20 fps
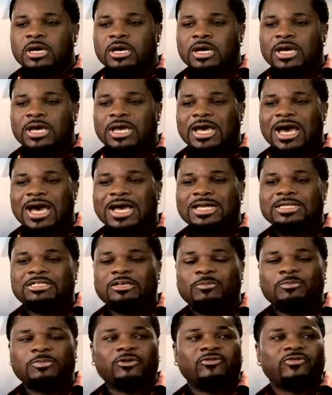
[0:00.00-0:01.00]
a
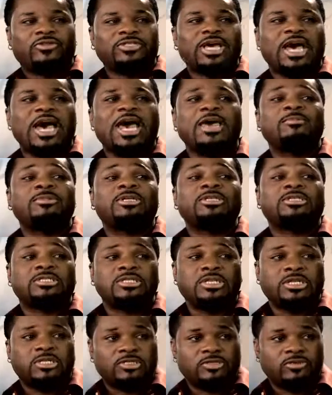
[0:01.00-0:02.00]
concept of
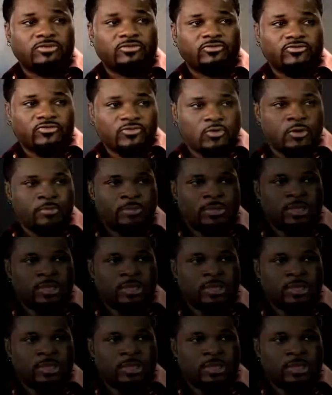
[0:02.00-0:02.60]
timelessness for